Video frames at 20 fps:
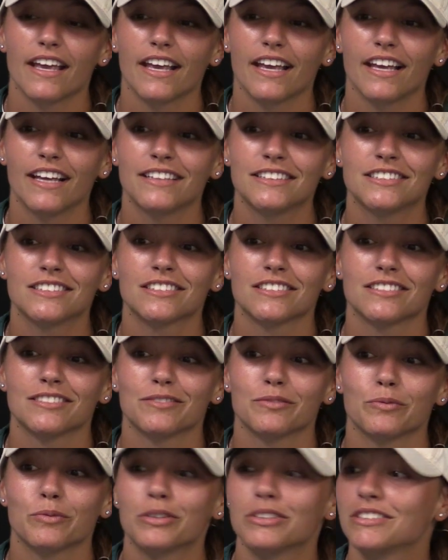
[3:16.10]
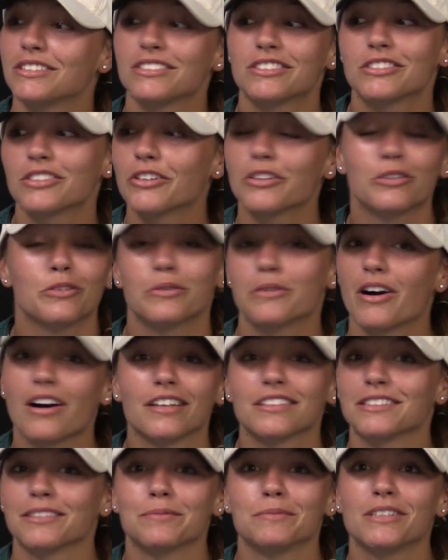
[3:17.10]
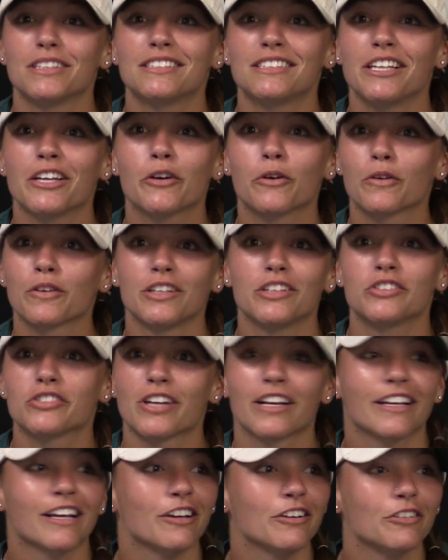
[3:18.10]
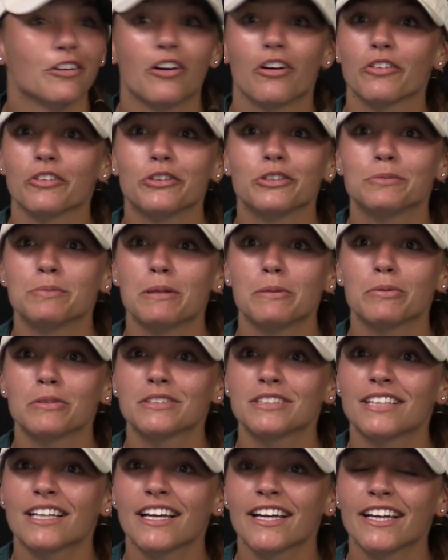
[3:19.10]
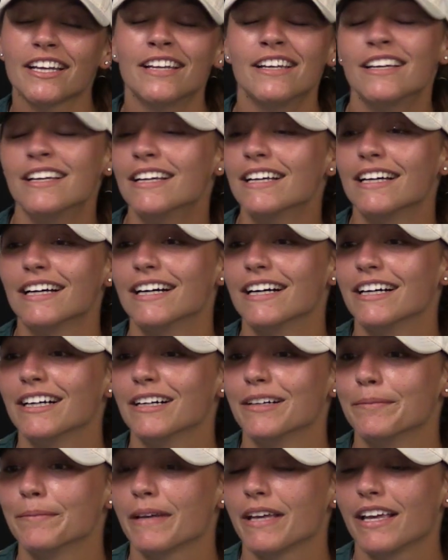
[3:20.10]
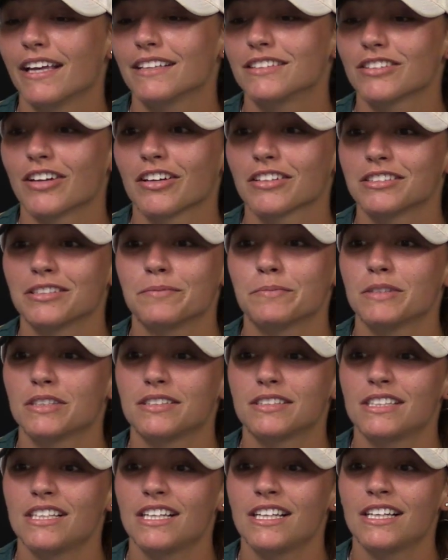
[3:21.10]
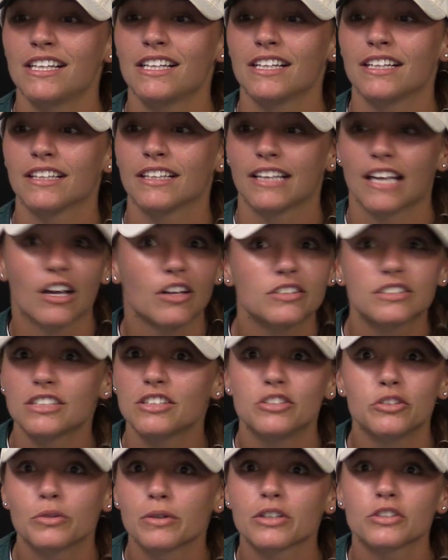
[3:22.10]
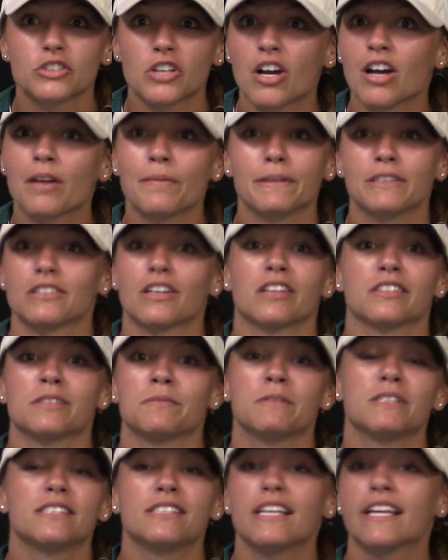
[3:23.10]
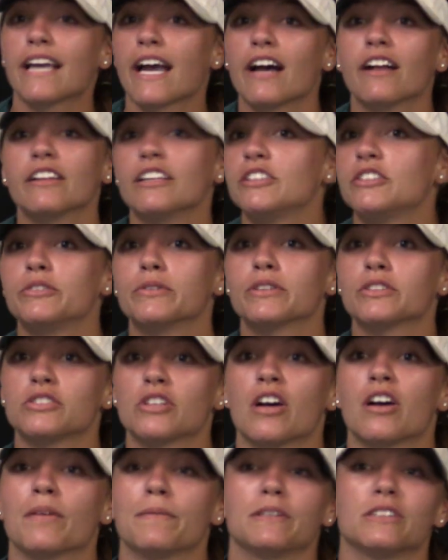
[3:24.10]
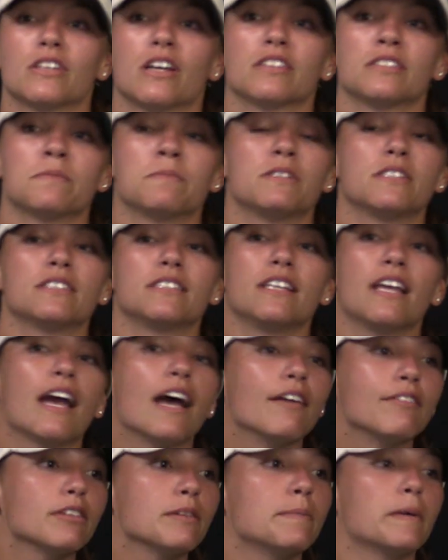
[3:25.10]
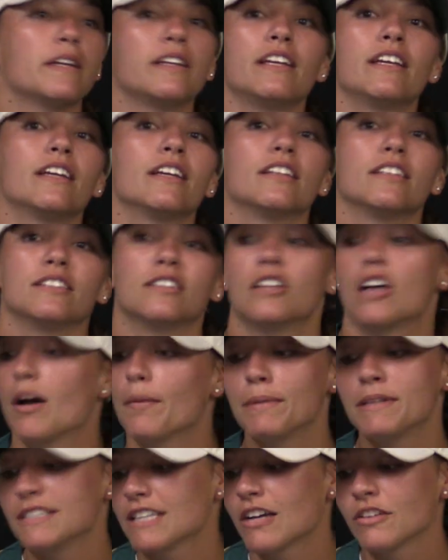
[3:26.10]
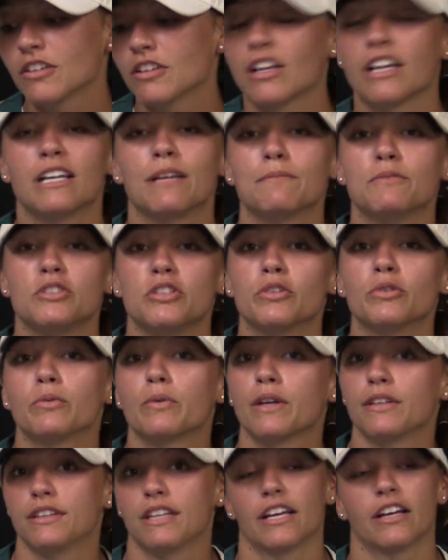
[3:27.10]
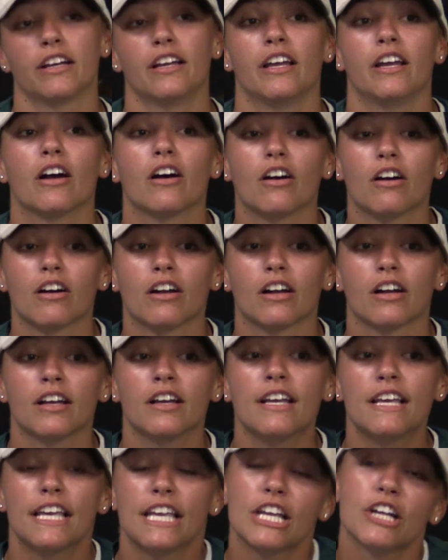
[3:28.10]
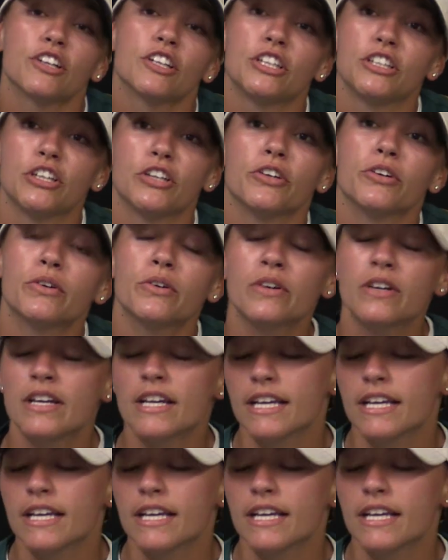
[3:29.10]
It was so awesome to see Courtney strike out all those people today. It's awesome to see Kelsey do her job. It's awesome to see Callie do her job. It's awesome to see everybody up and down the lineup do what they are here to do.